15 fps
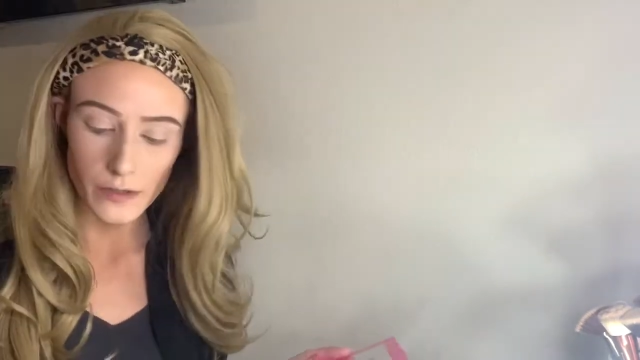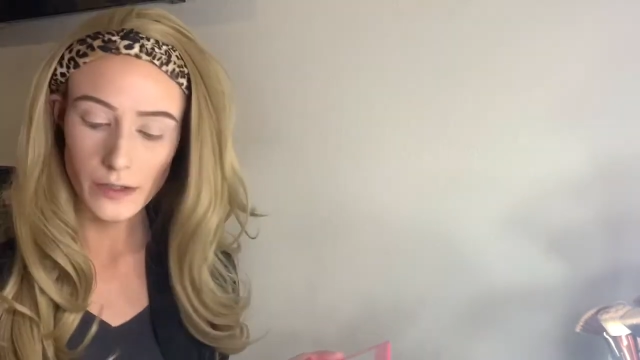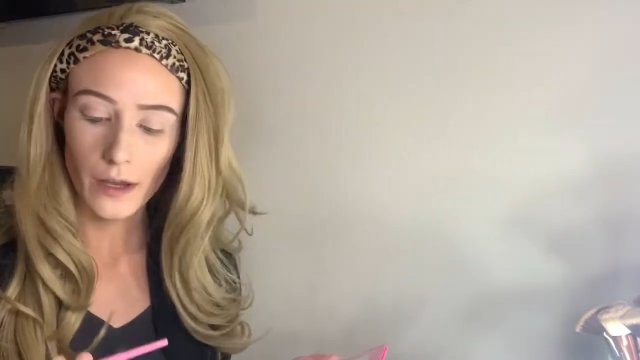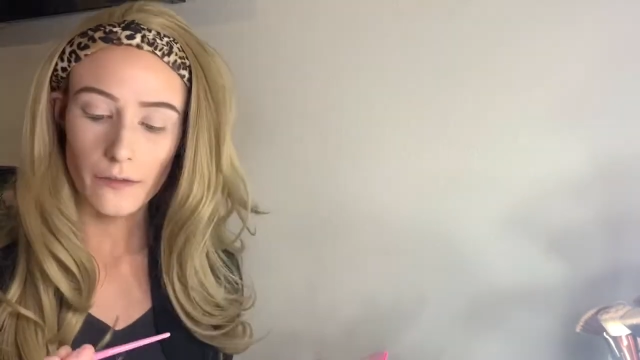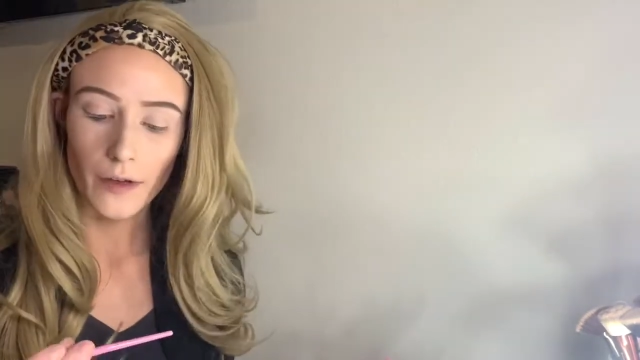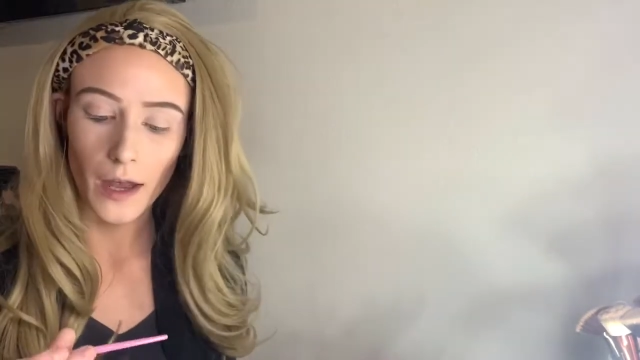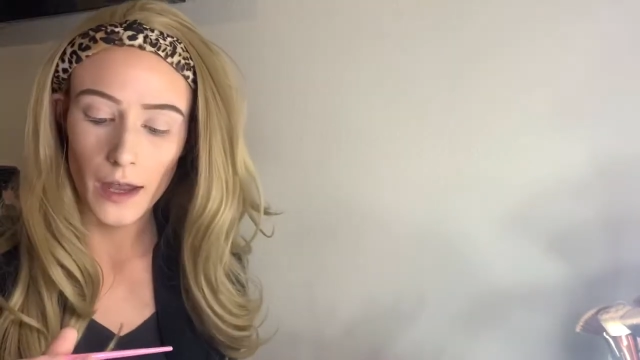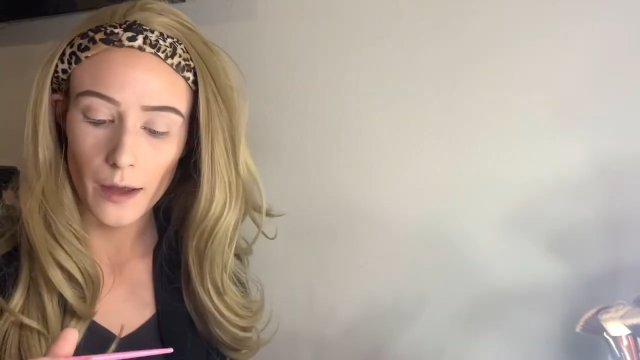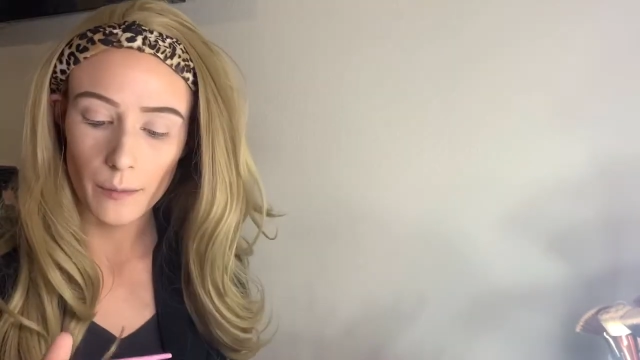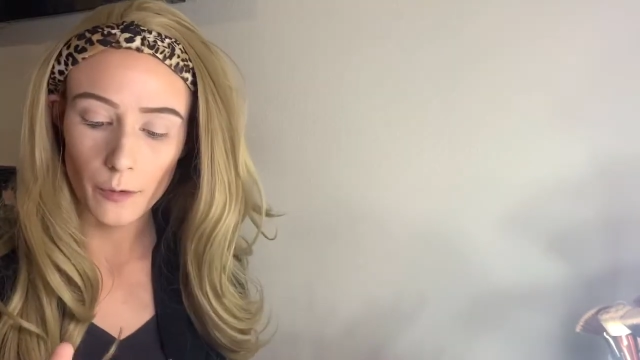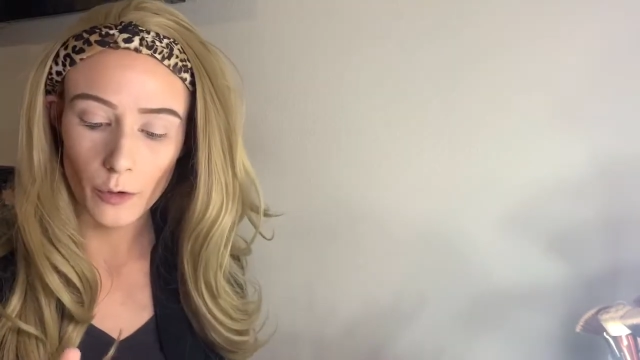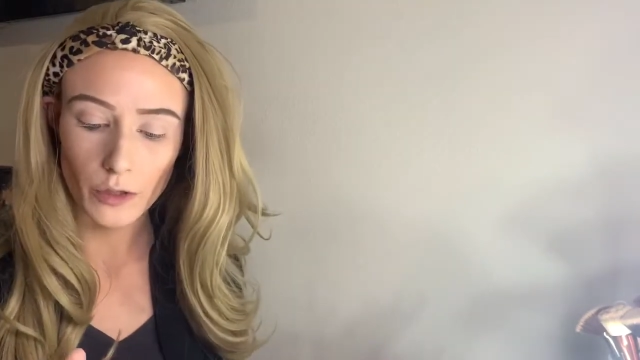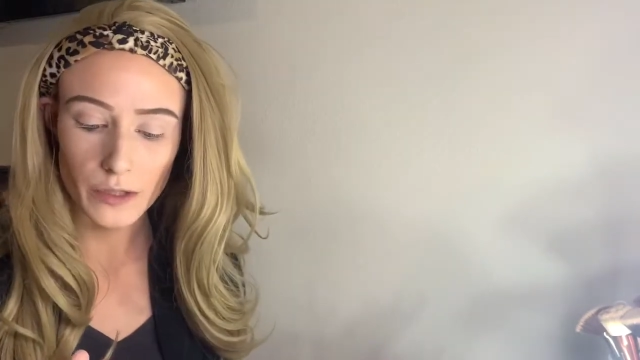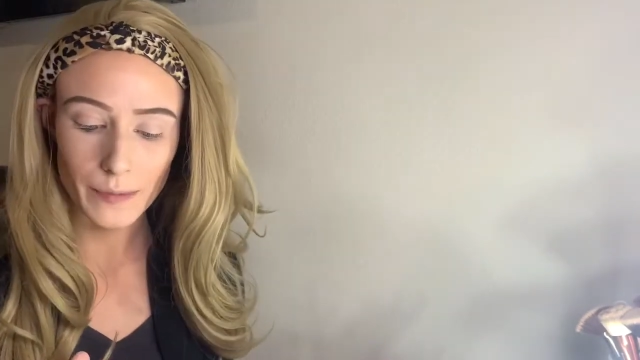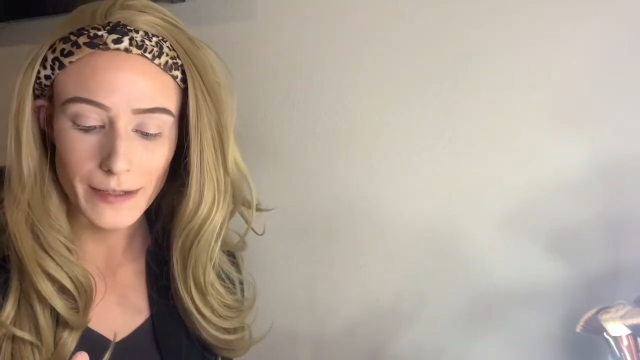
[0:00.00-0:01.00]
off, I am
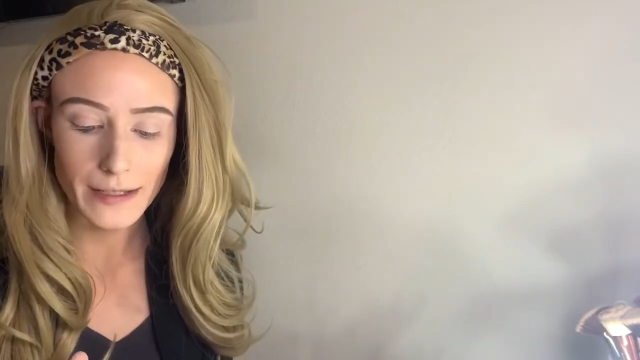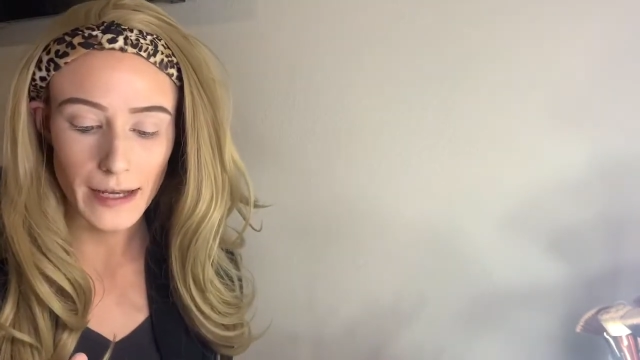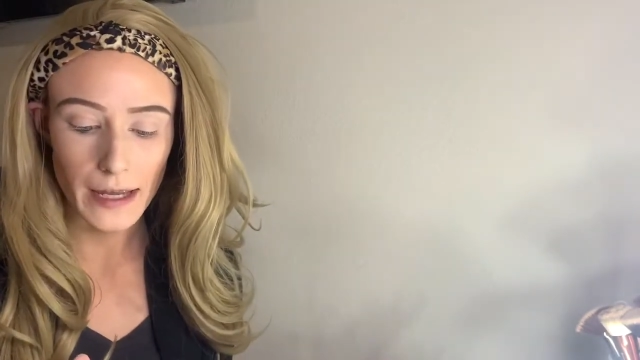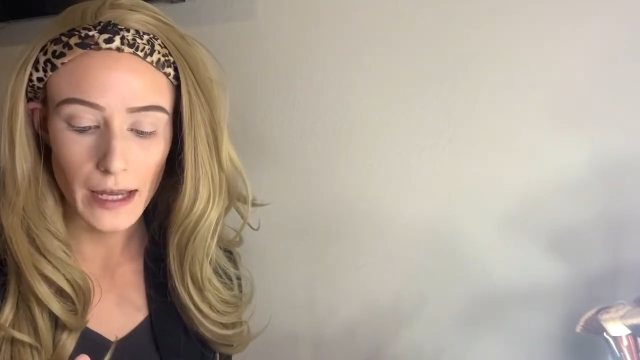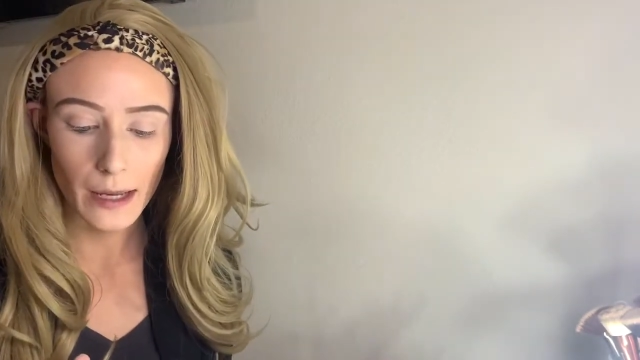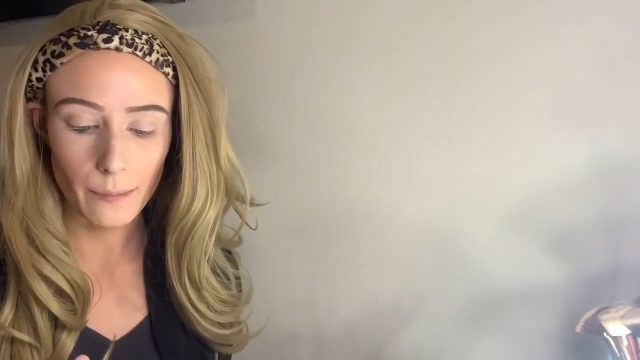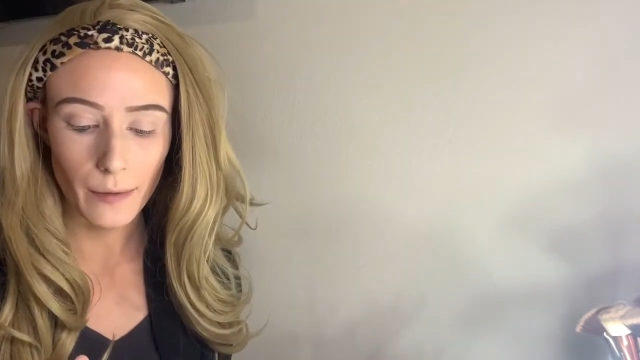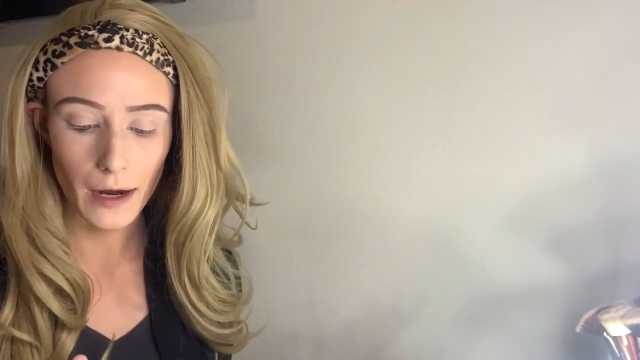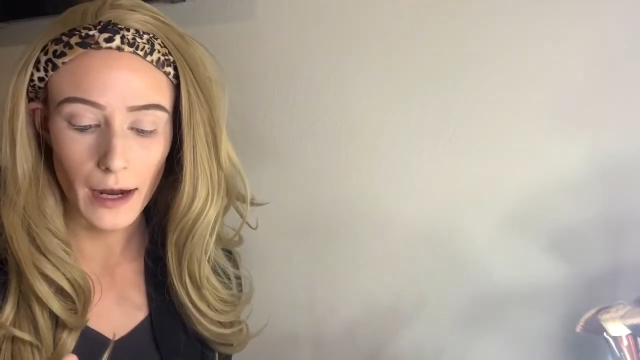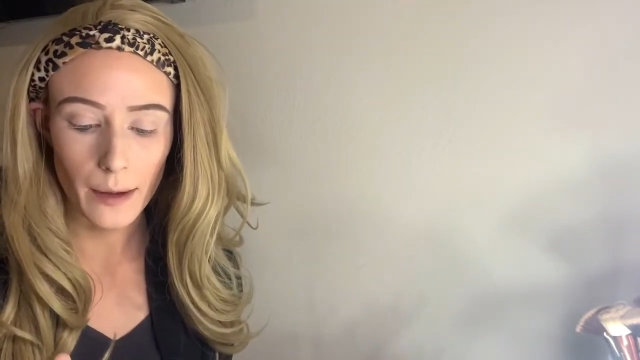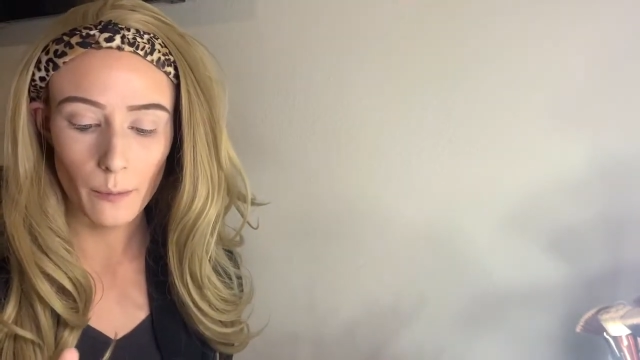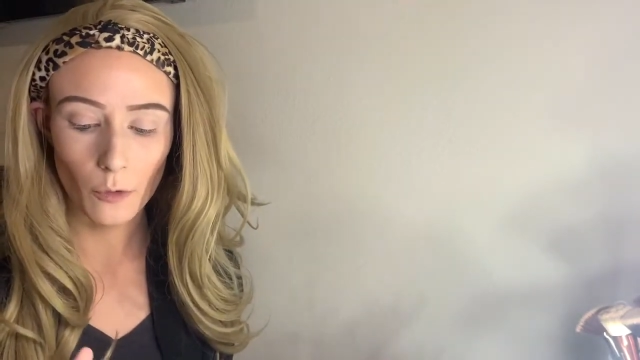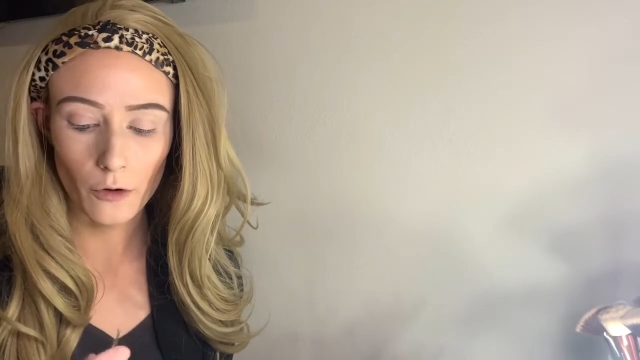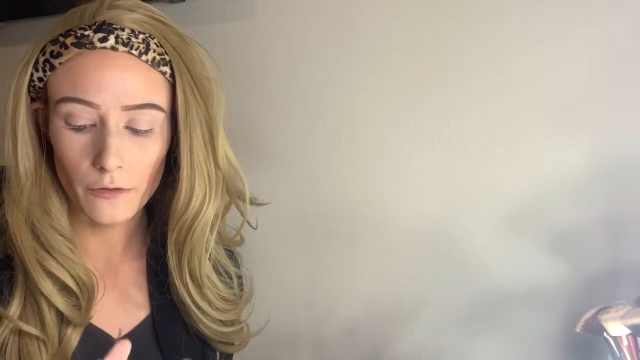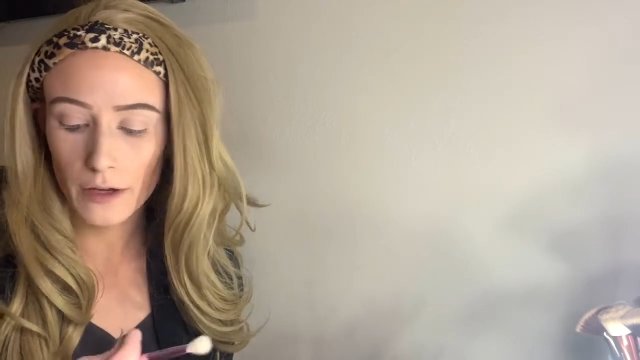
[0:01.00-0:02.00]
going to be taking my
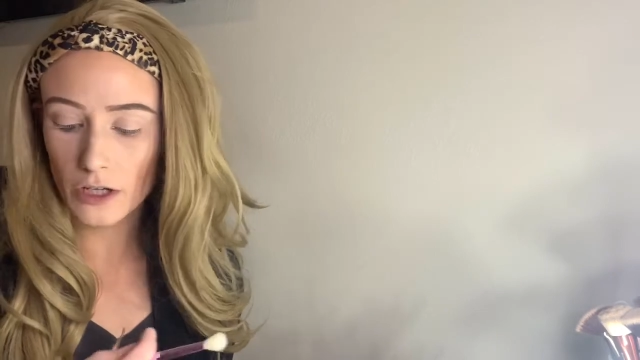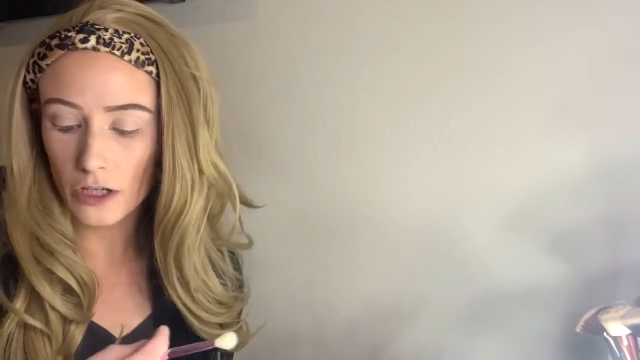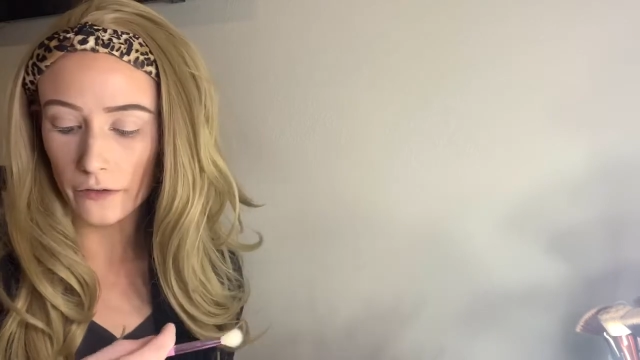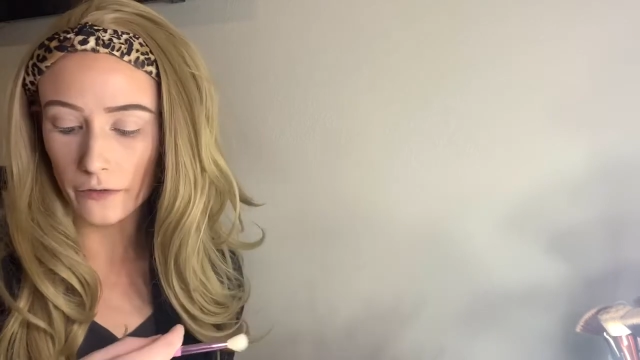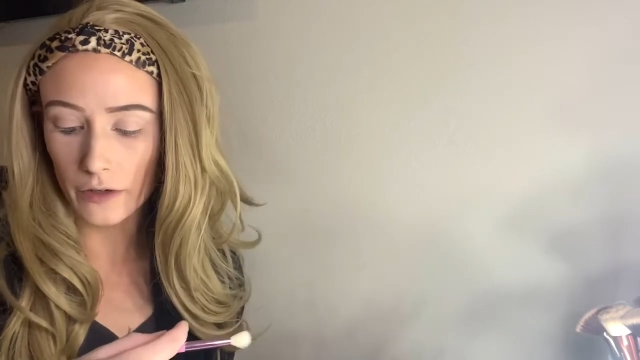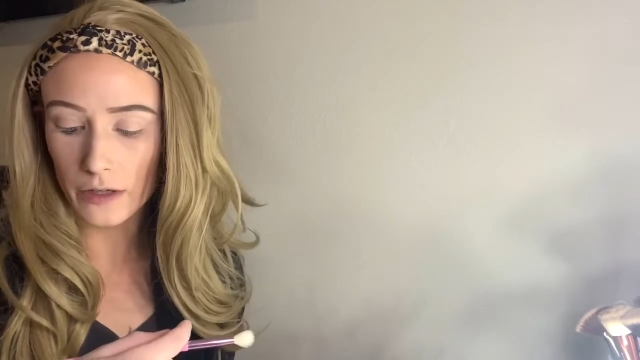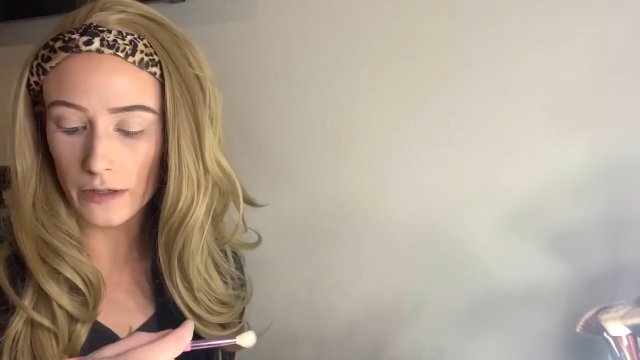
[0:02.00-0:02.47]
Morphe Jeffree